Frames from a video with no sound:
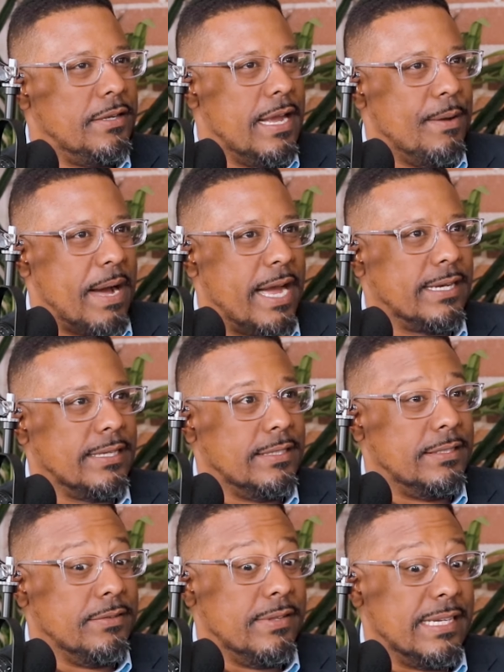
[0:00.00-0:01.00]
Am I going to
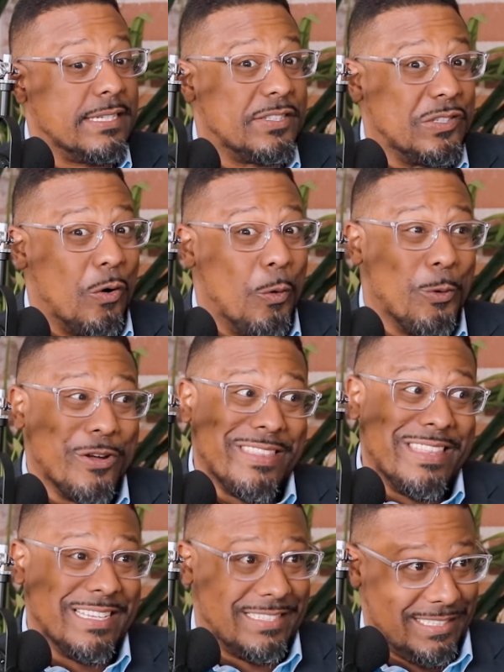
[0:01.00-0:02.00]
do this or
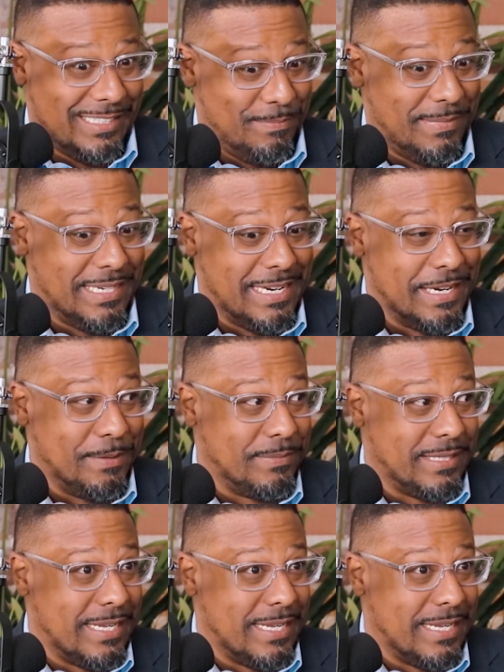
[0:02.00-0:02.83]
this sometimes?